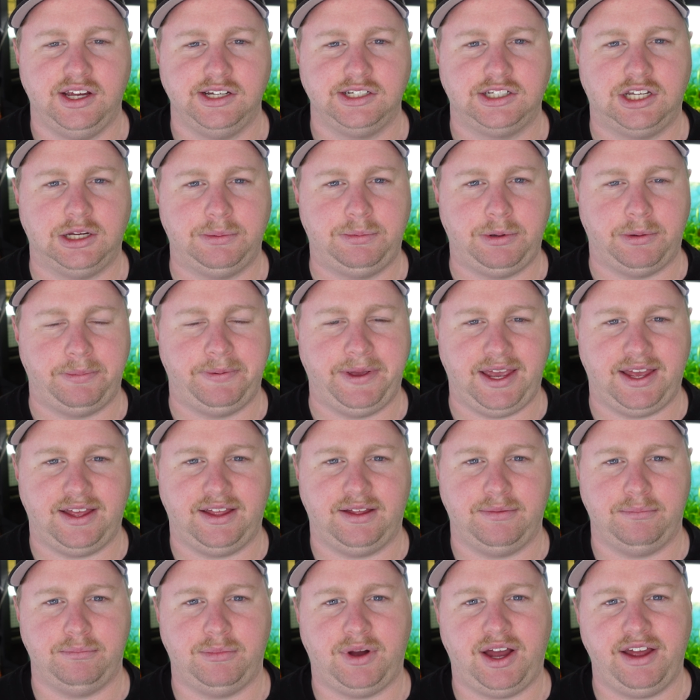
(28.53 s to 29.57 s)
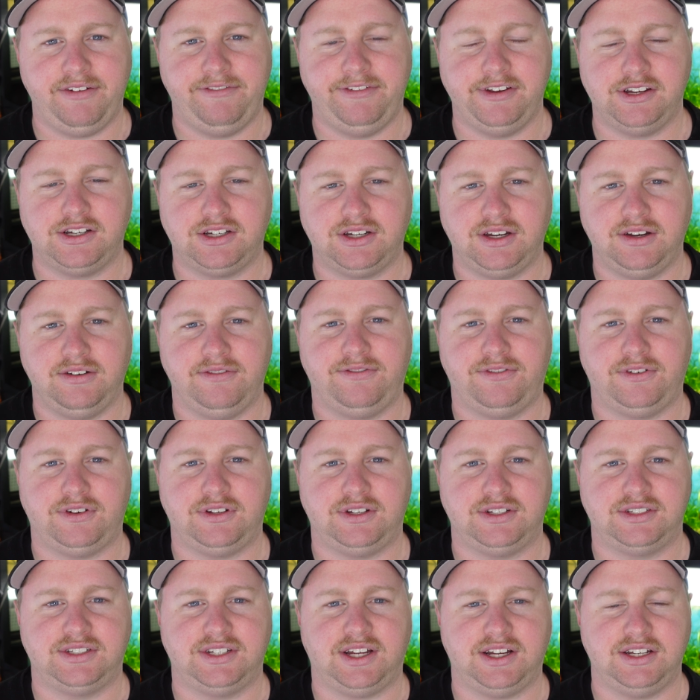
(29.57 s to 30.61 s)
to prepare my fish room
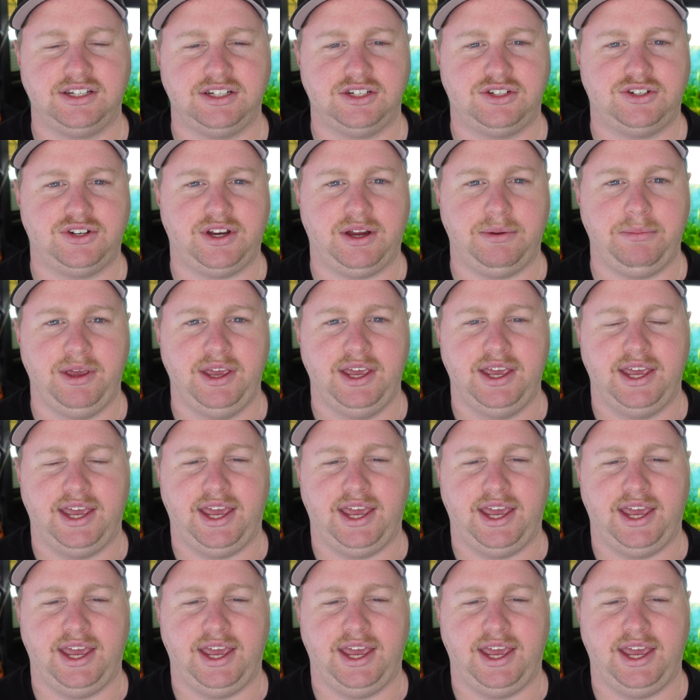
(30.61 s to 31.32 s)
for such a trip,